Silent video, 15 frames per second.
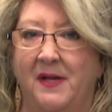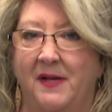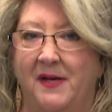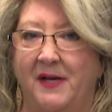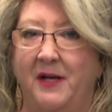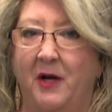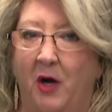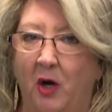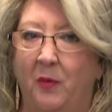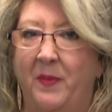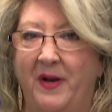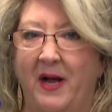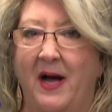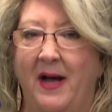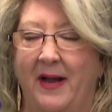See,
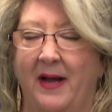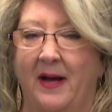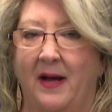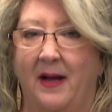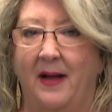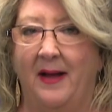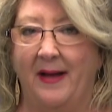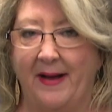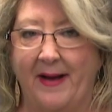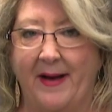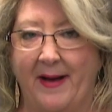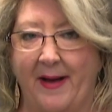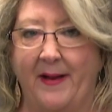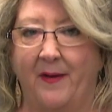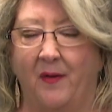Obadiah
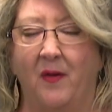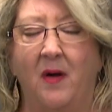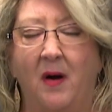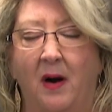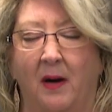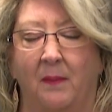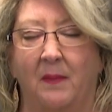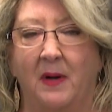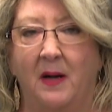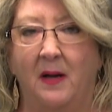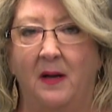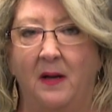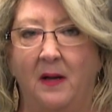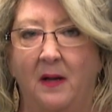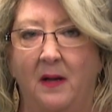had alarm,
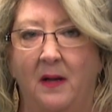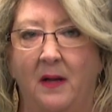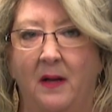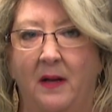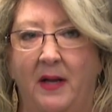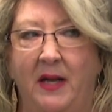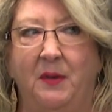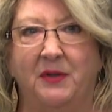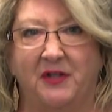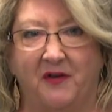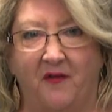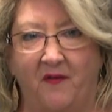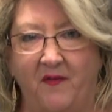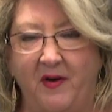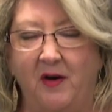he was
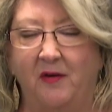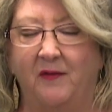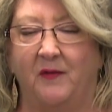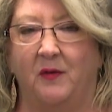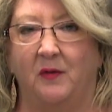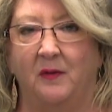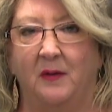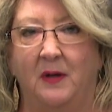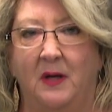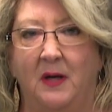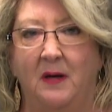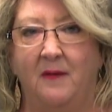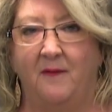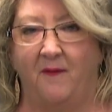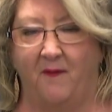fearful
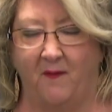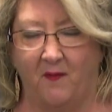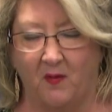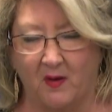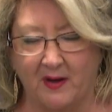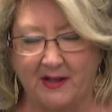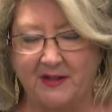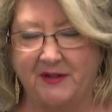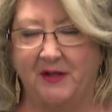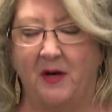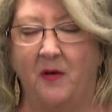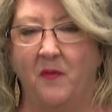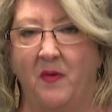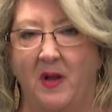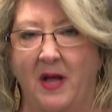for his
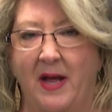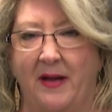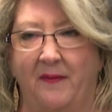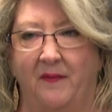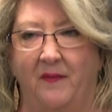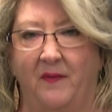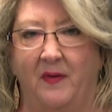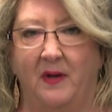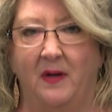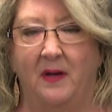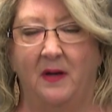own life.